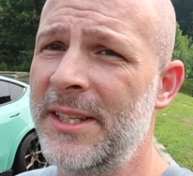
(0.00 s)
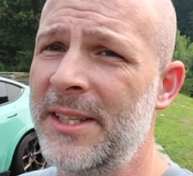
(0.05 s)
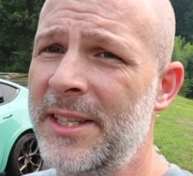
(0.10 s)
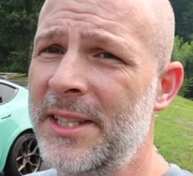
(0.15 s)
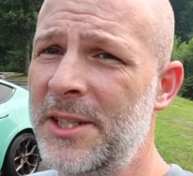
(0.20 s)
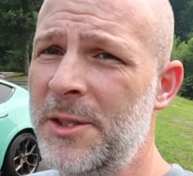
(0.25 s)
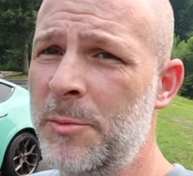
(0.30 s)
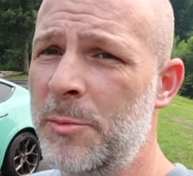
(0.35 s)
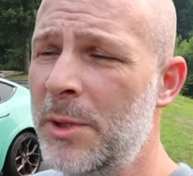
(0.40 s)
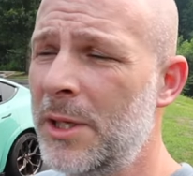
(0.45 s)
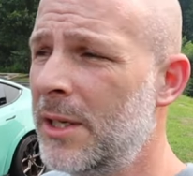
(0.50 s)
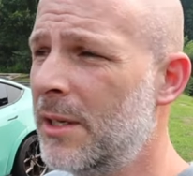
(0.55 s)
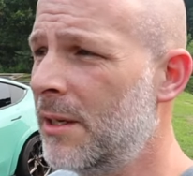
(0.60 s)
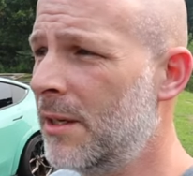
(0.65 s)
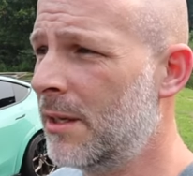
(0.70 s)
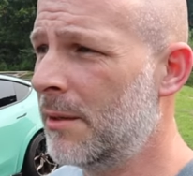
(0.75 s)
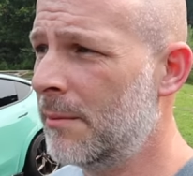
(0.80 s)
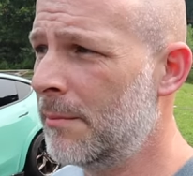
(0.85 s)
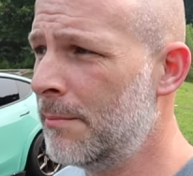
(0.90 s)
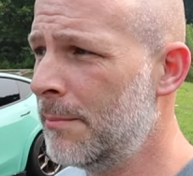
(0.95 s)
It's been
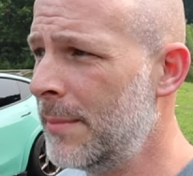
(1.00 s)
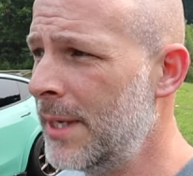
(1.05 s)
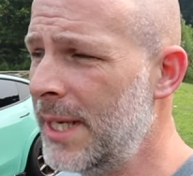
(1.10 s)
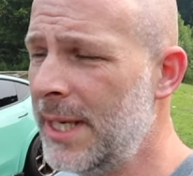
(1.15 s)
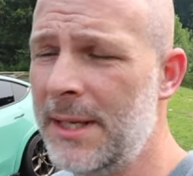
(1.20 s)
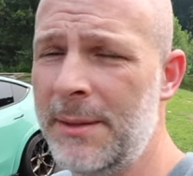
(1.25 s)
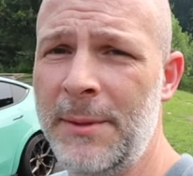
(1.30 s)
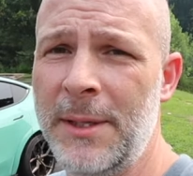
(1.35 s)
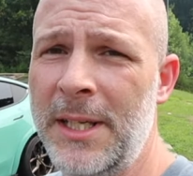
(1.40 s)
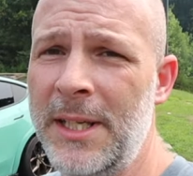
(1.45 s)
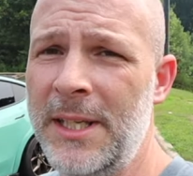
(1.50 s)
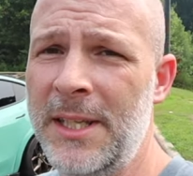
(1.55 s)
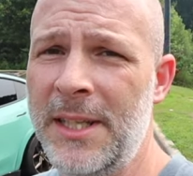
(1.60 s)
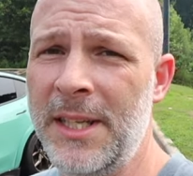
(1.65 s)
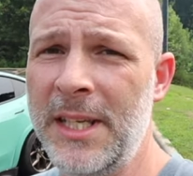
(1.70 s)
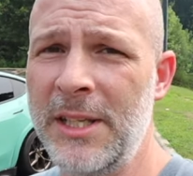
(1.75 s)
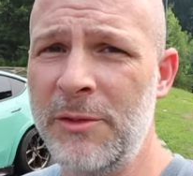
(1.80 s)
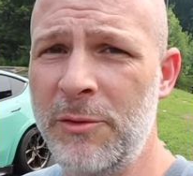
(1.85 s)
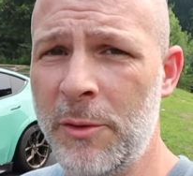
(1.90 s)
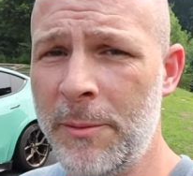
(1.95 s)
many
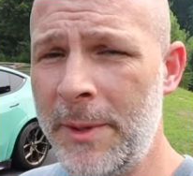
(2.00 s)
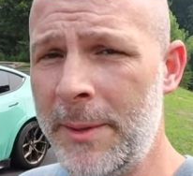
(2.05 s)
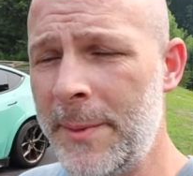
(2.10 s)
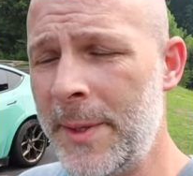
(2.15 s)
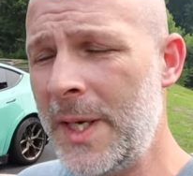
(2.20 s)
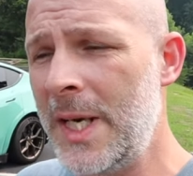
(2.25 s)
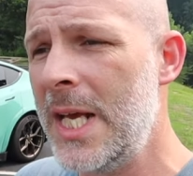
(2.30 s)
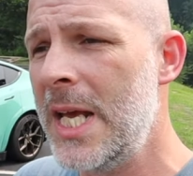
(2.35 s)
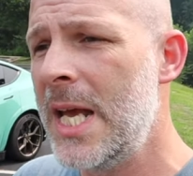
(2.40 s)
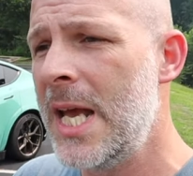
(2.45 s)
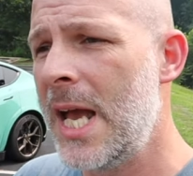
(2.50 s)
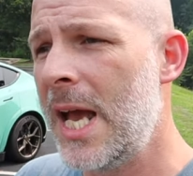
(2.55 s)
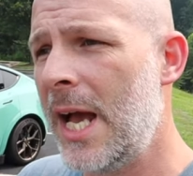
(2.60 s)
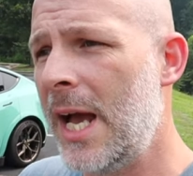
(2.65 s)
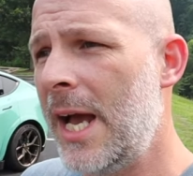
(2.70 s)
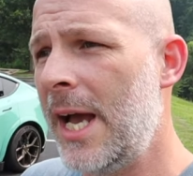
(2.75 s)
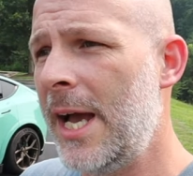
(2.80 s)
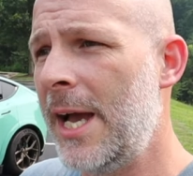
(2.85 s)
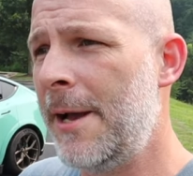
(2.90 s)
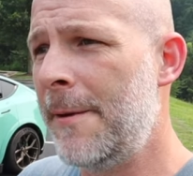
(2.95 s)
things for me, but
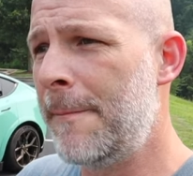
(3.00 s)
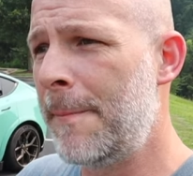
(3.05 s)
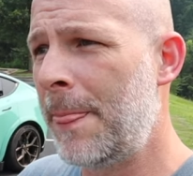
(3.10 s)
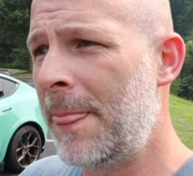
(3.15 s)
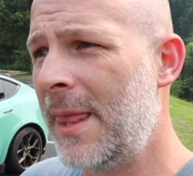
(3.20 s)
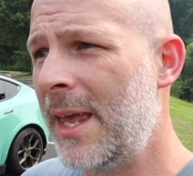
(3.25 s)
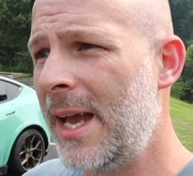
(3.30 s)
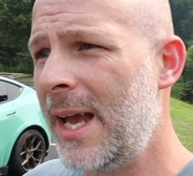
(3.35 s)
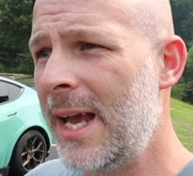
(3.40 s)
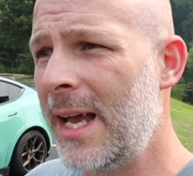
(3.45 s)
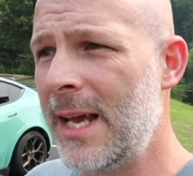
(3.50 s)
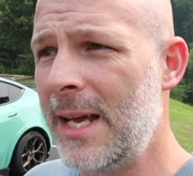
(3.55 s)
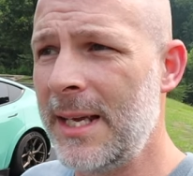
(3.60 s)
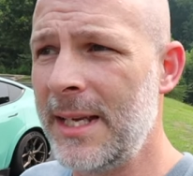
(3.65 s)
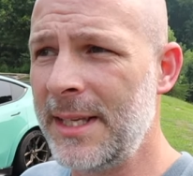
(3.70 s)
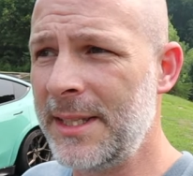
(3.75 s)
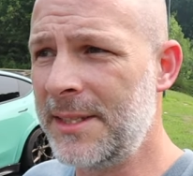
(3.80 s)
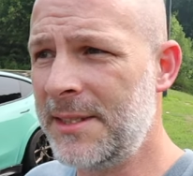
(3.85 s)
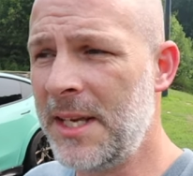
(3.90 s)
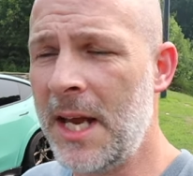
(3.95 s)

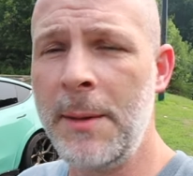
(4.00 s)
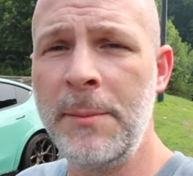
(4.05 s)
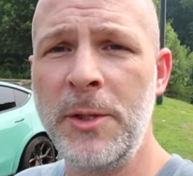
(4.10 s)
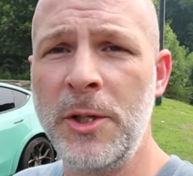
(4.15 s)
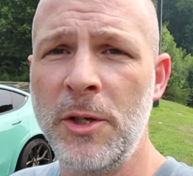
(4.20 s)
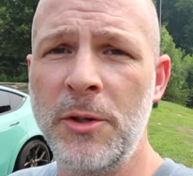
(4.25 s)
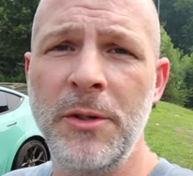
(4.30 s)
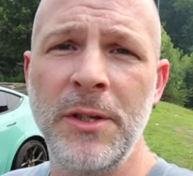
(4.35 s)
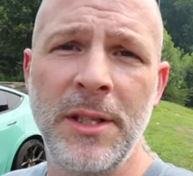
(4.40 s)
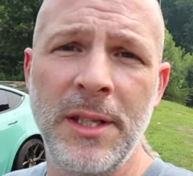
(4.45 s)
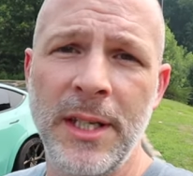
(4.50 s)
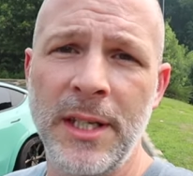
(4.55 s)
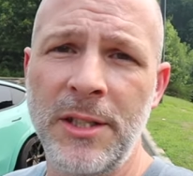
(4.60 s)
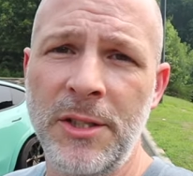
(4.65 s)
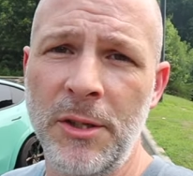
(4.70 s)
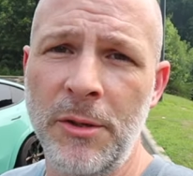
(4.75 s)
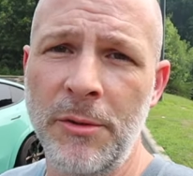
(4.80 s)
it's time to go to the next